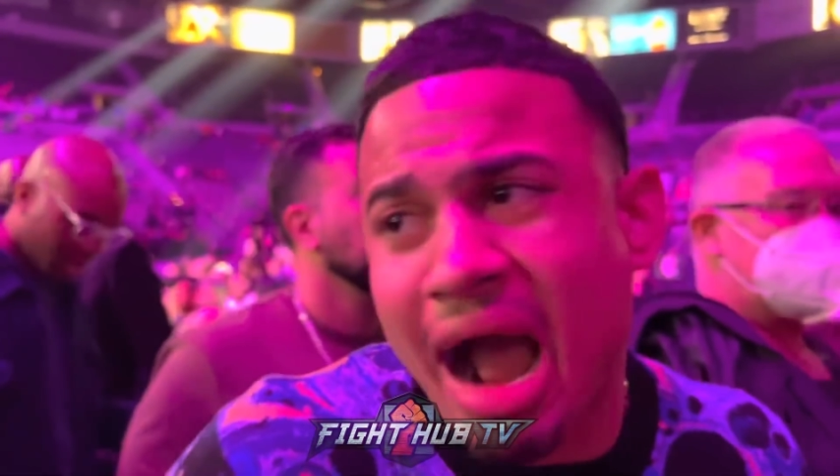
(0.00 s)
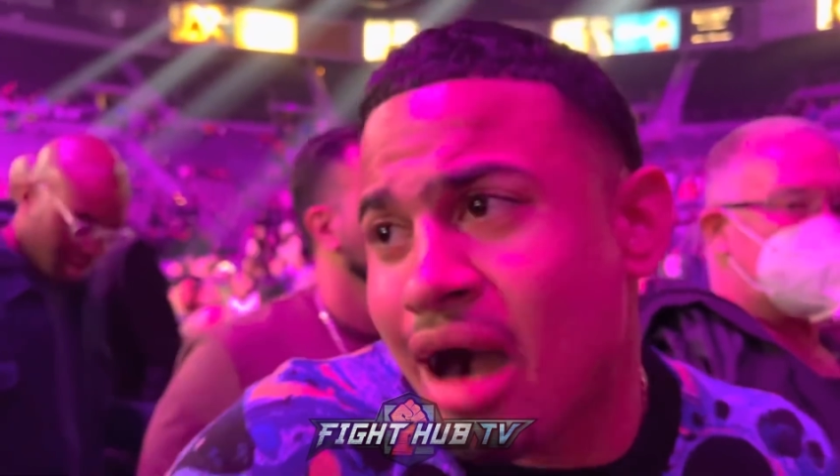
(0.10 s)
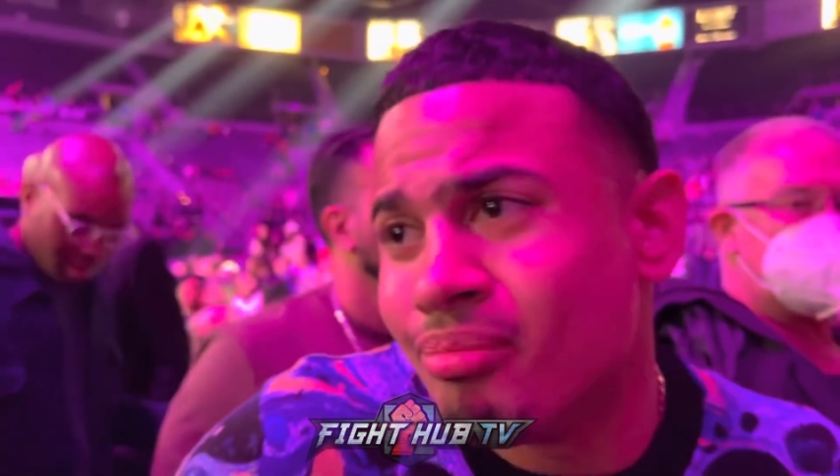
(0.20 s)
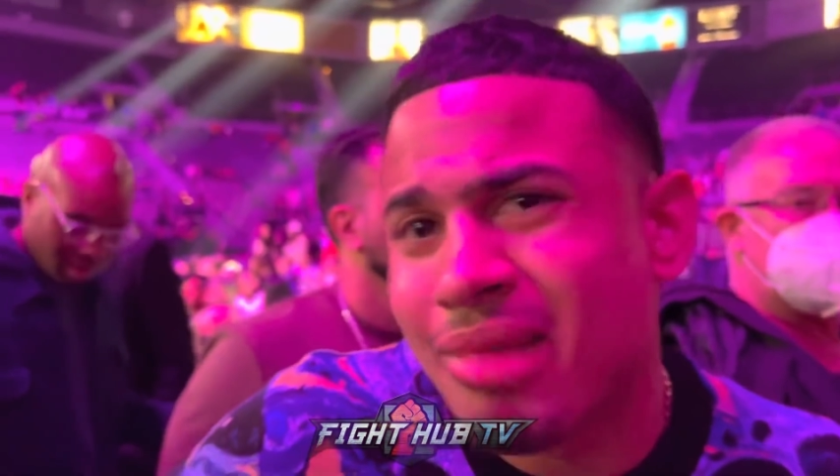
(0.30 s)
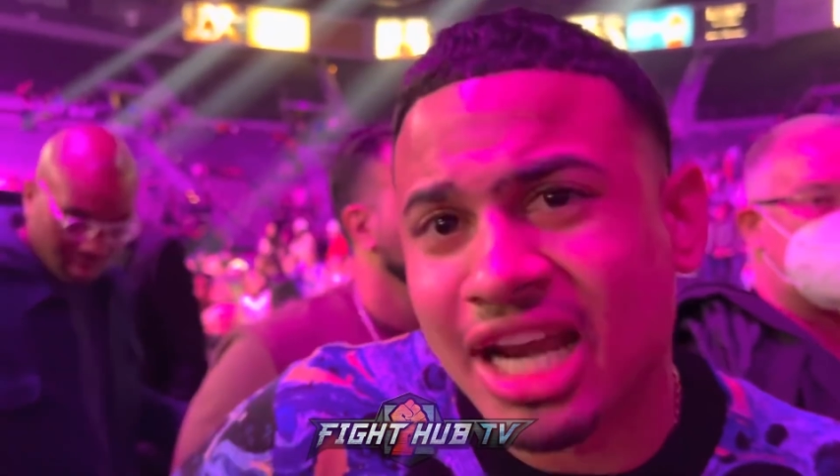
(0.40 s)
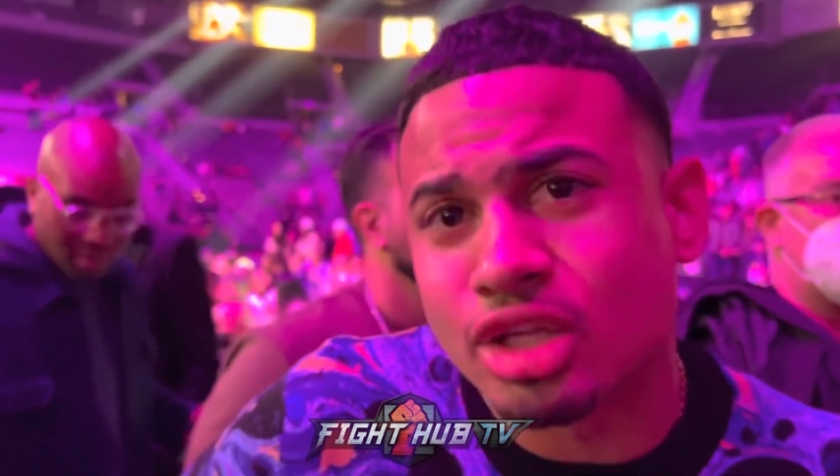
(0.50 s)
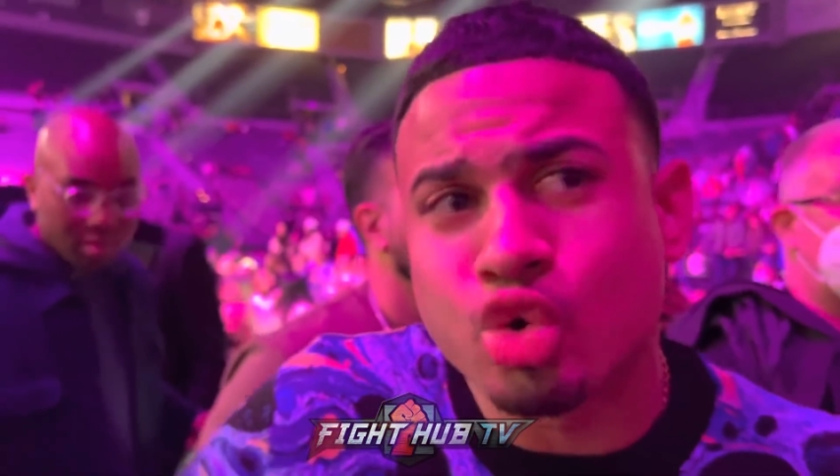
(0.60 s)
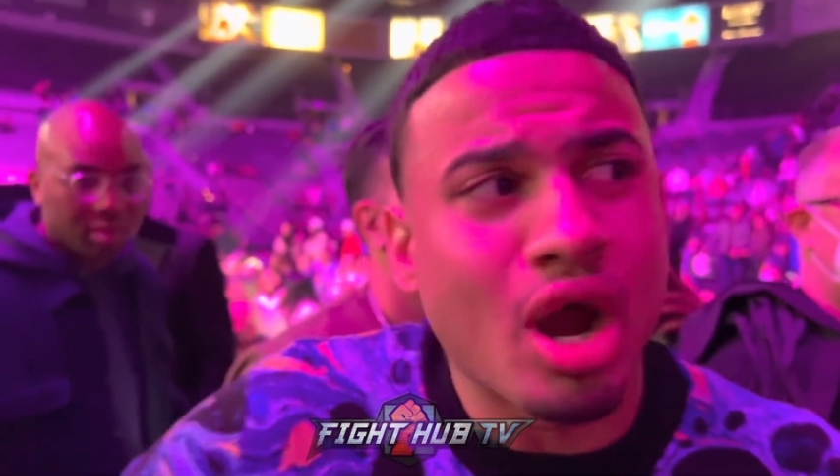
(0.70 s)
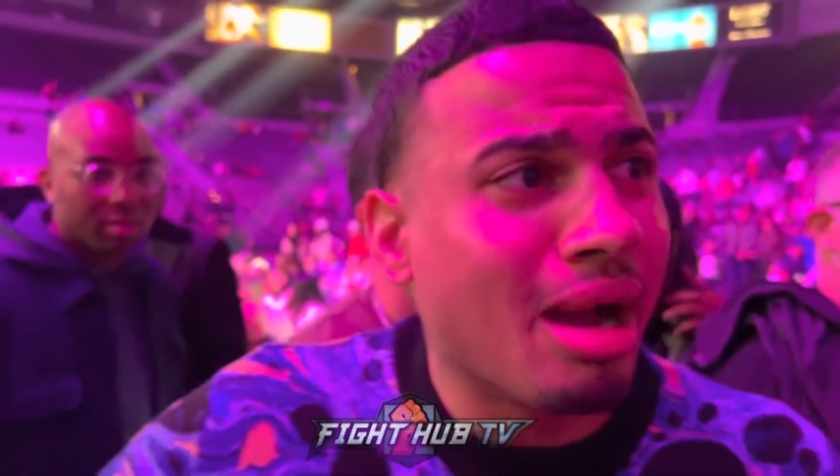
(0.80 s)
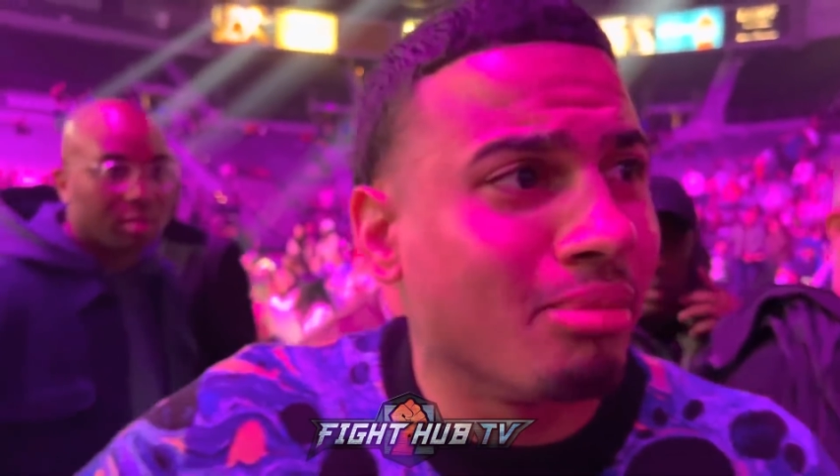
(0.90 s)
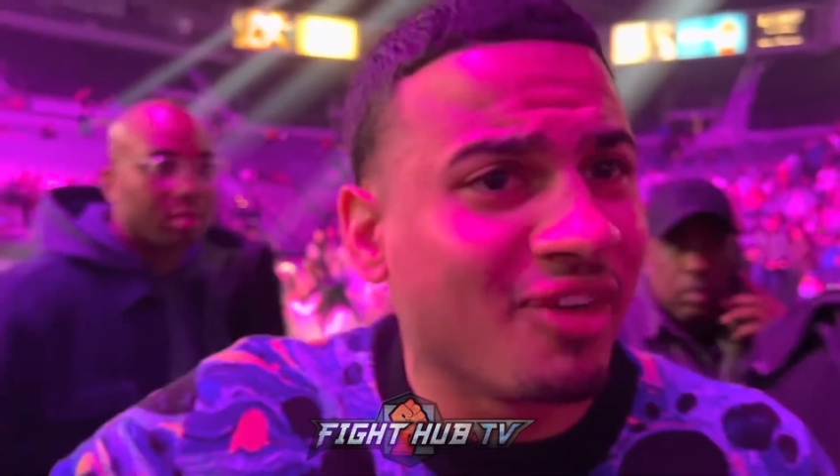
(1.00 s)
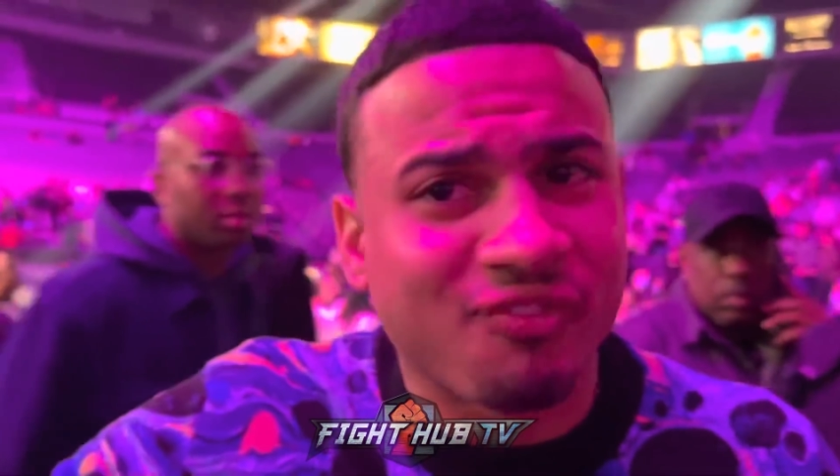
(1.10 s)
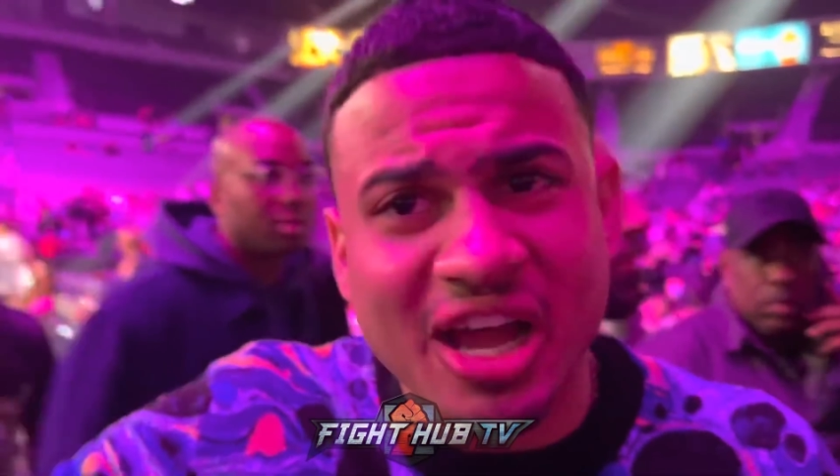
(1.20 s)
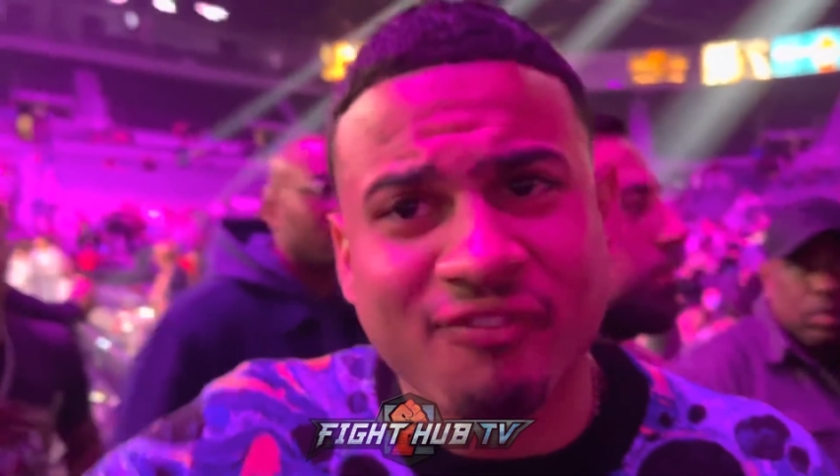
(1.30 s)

I'm mandatory. I'm gonna fight